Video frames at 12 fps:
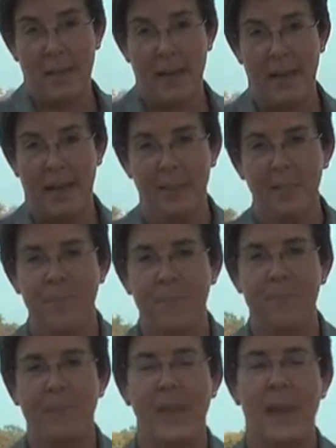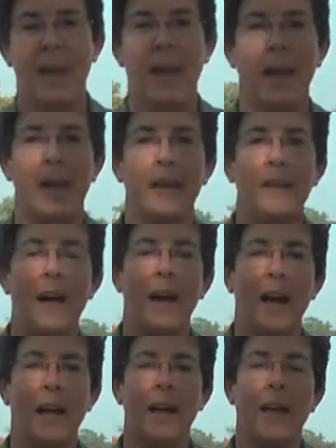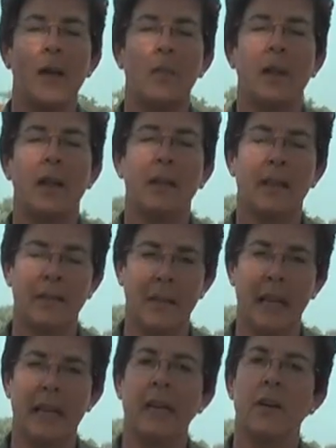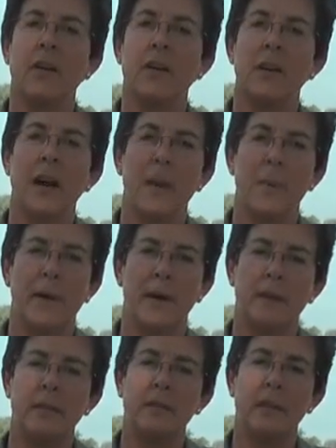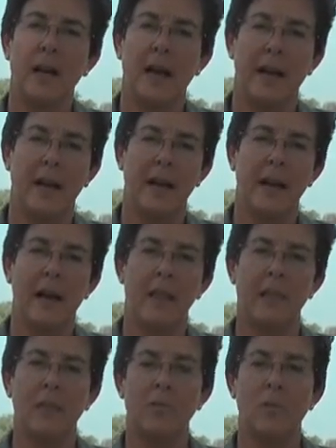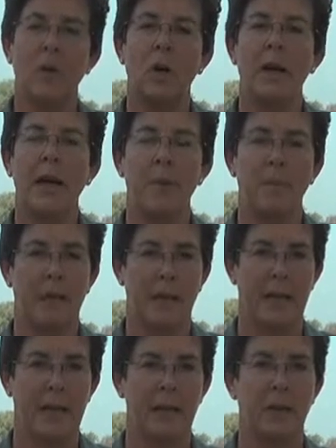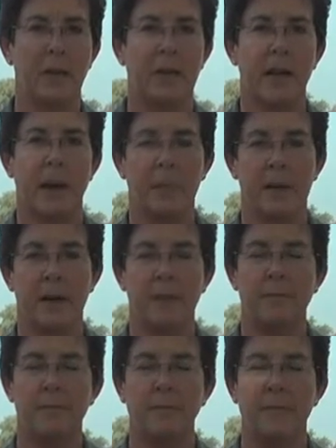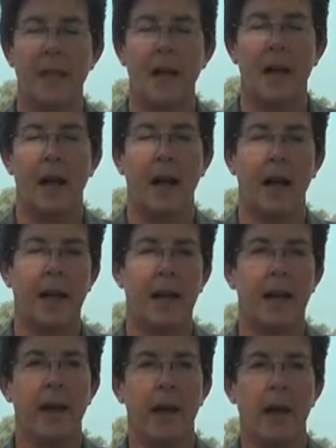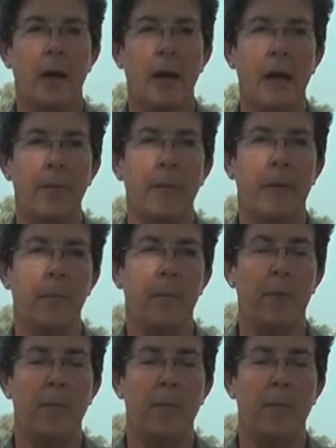my name, and I am living here in Coppell. I live, work, and play here in Coppell. I am the